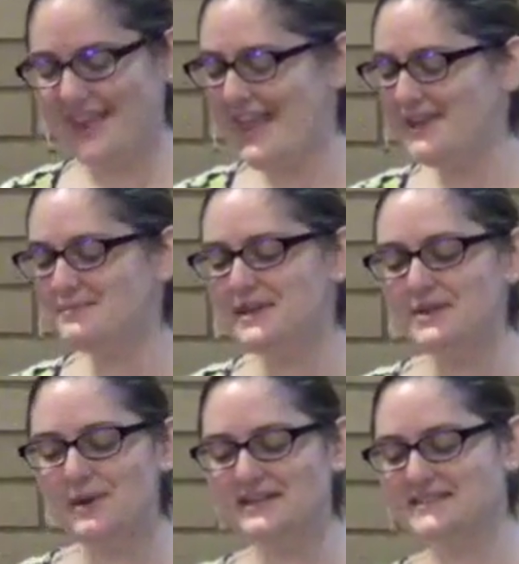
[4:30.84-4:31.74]
And in many
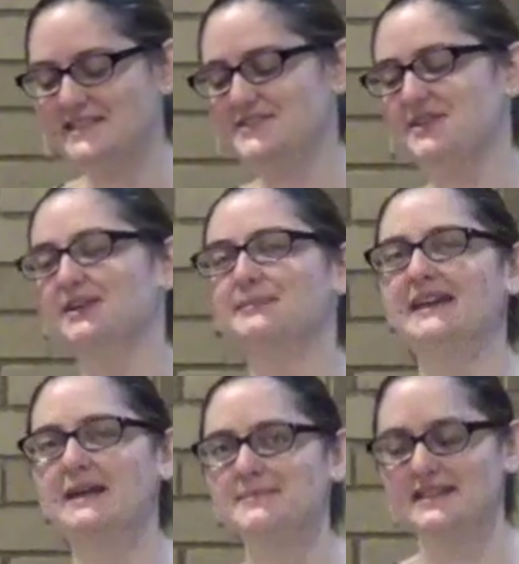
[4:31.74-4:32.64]
ways, this song
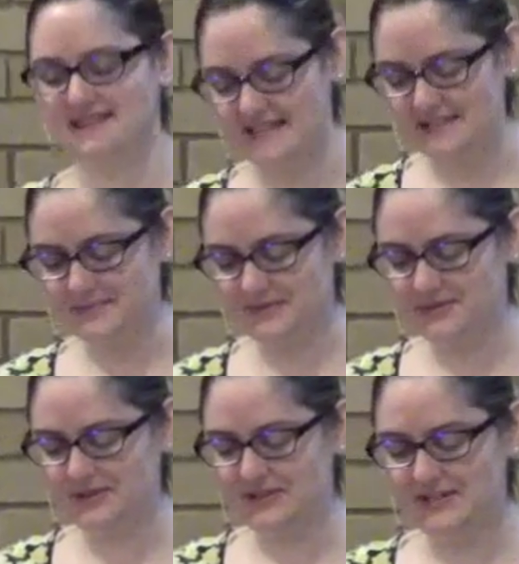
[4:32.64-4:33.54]
became the theme